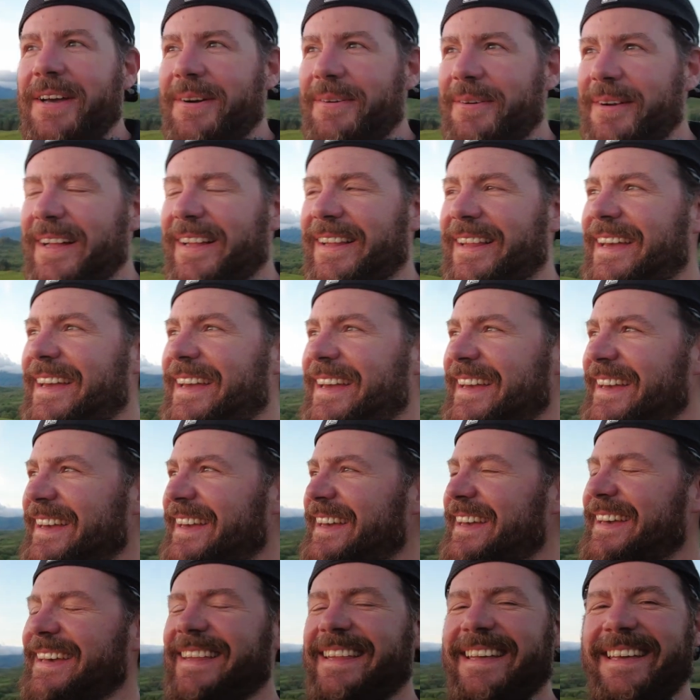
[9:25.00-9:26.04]
Well,
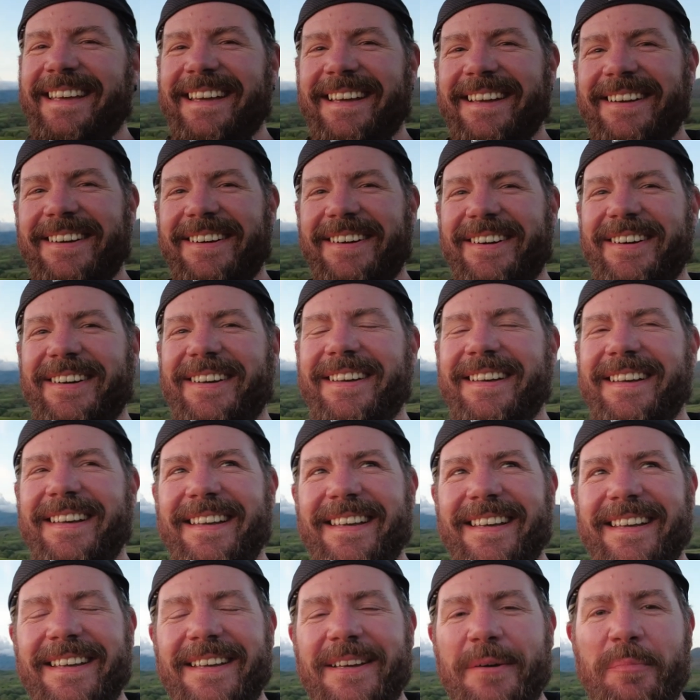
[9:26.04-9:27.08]
there you go.
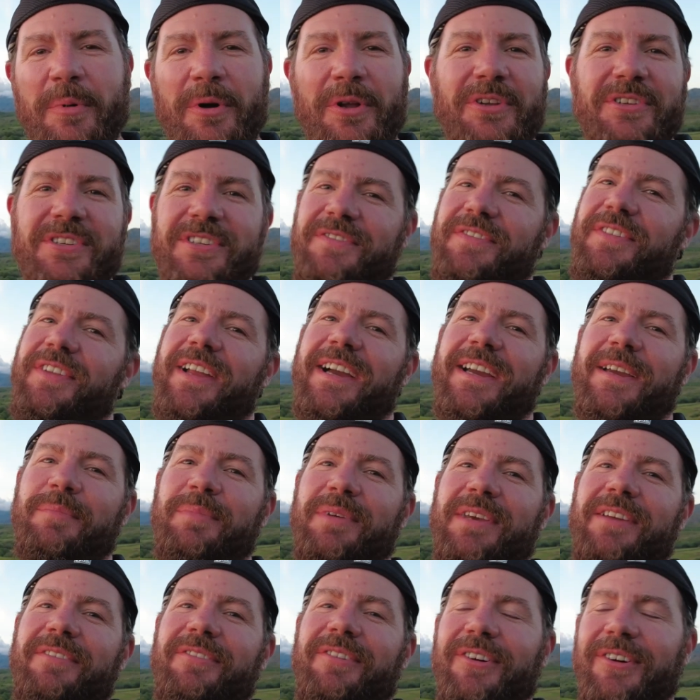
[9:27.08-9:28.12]
Apologies for the lack of
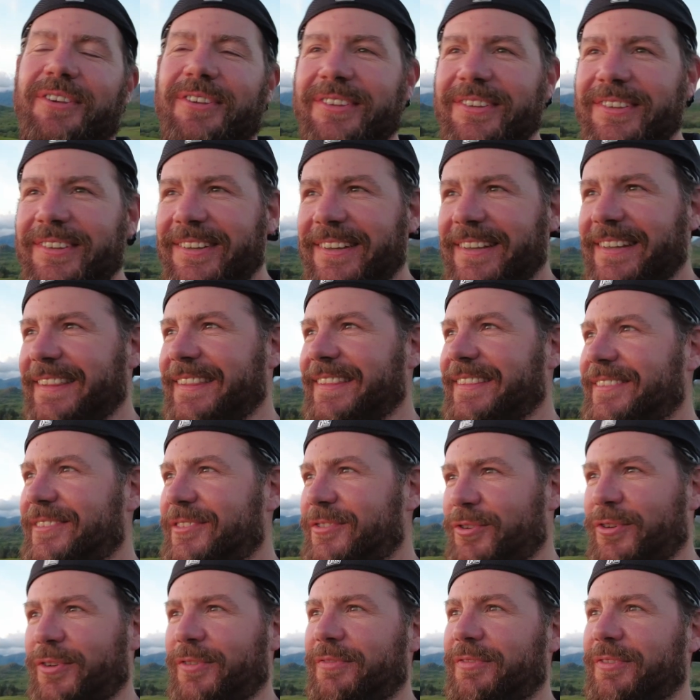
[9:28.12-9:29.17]
B-roll and
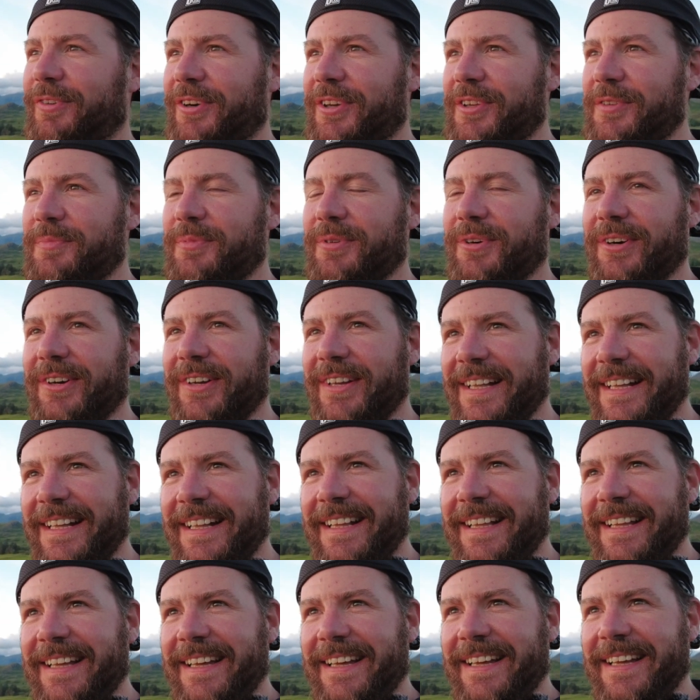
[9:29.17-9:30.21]
drone footage, but
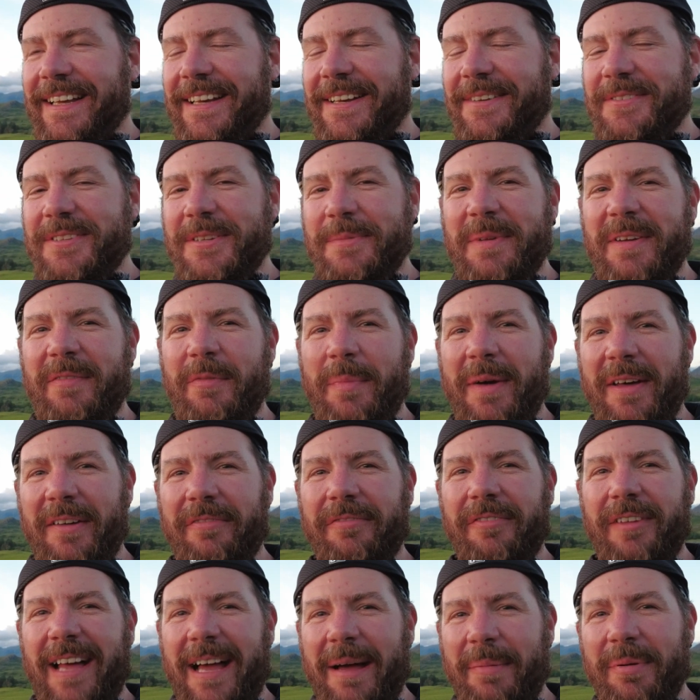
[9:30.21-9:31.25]
I've been a bit of a mad
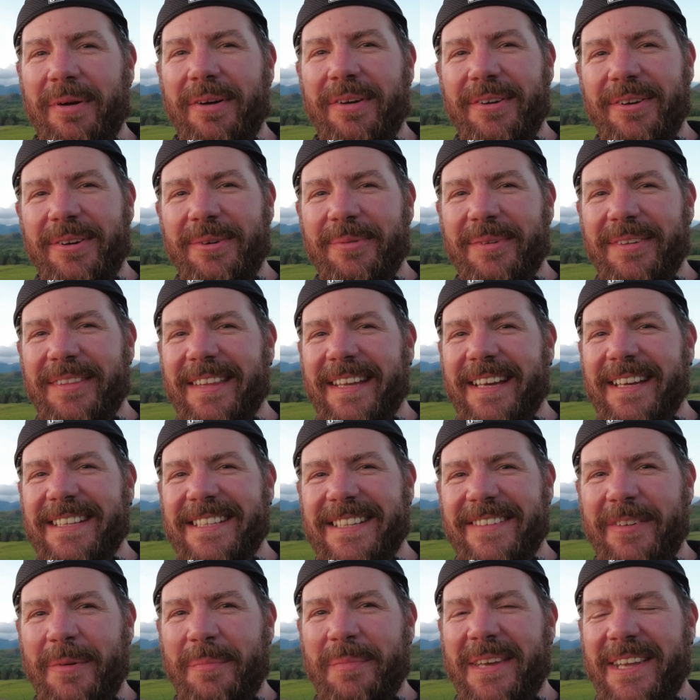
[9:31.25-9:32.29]
flap with this,
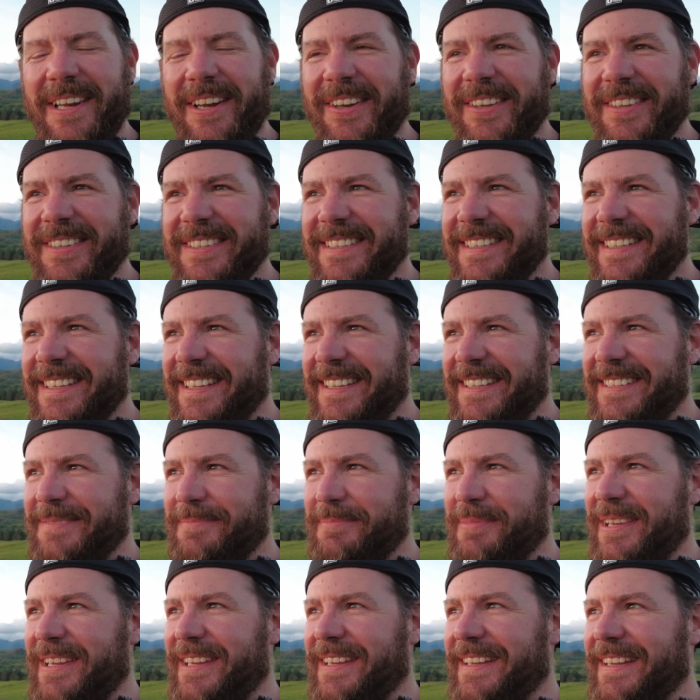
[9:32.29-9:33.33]
if I'm being honest. It's
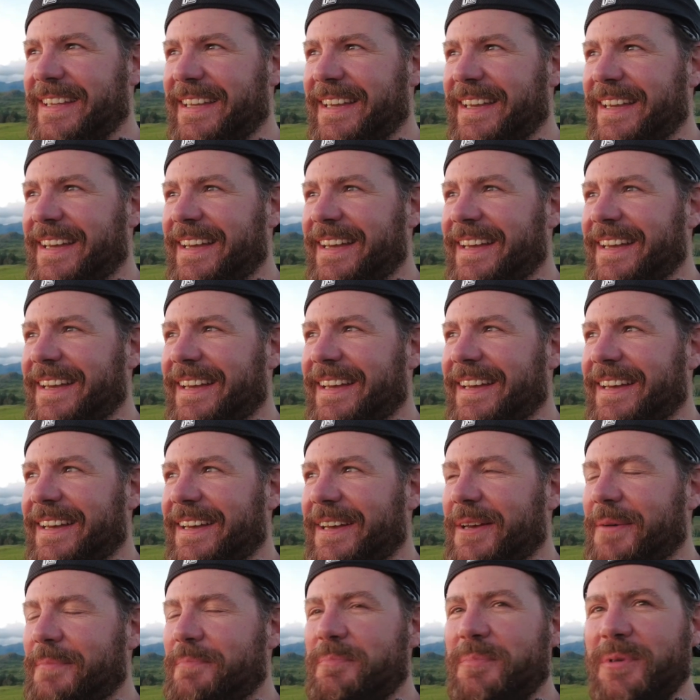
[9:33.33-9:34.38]
been
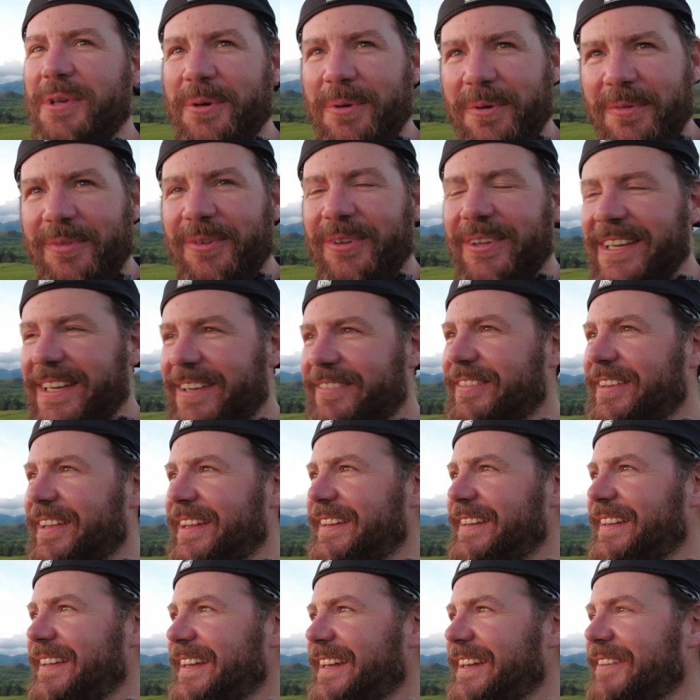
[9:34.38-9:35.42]
a beautiful
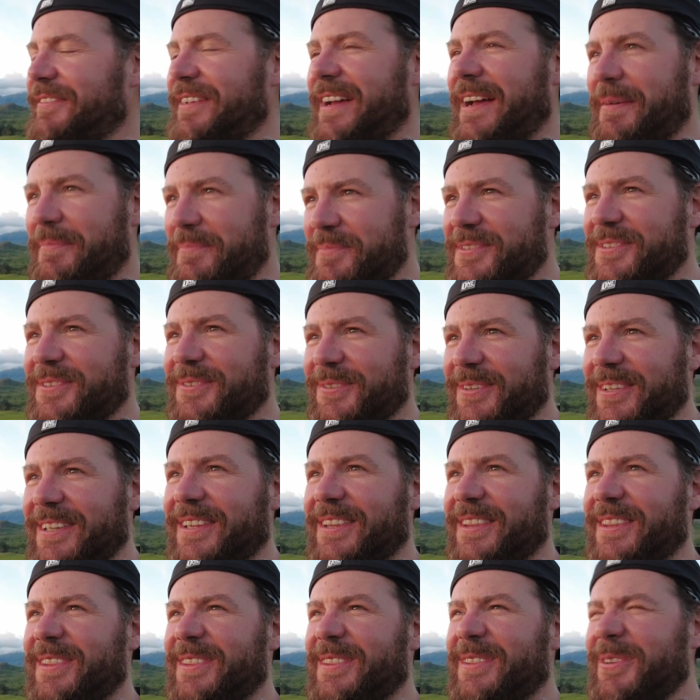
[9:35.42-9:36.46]
evening and I've absolutely
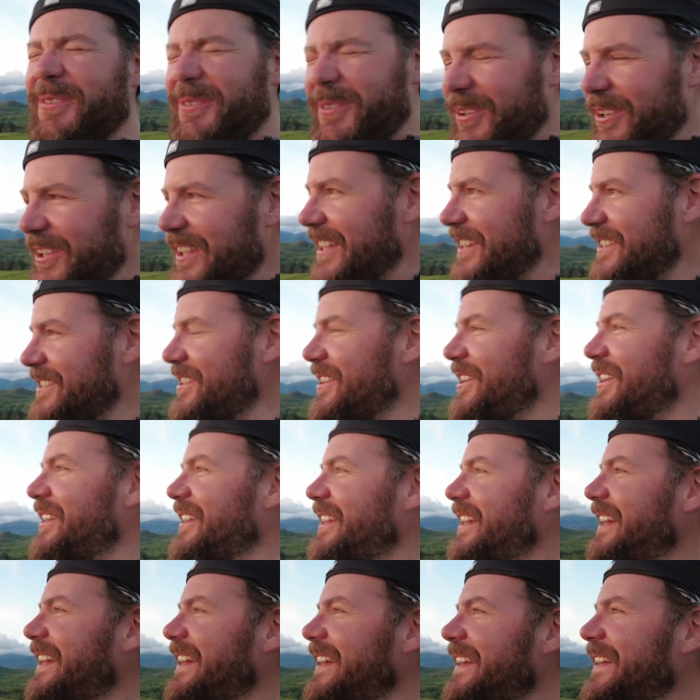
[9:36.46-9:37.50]
thoroughly enjoyed
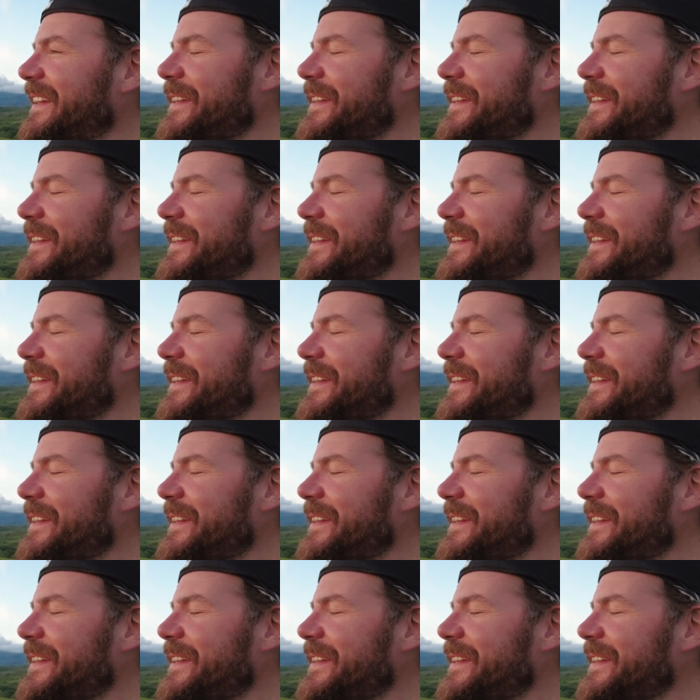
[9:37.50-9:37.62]
it,